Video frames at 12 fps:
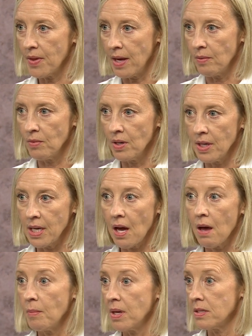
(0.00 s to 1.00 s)
and really
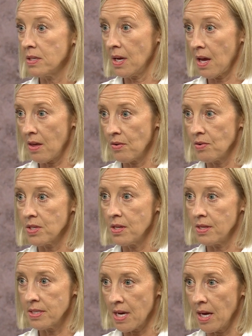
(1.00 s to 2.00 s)
coming together to
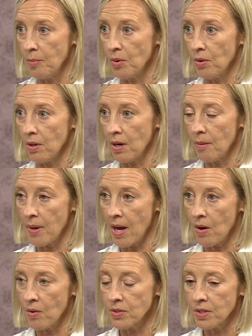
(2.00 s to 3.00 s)
the table
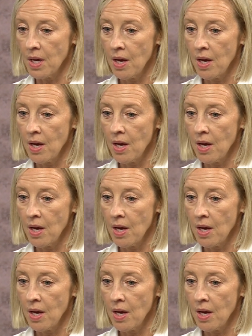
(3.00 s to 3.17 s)
about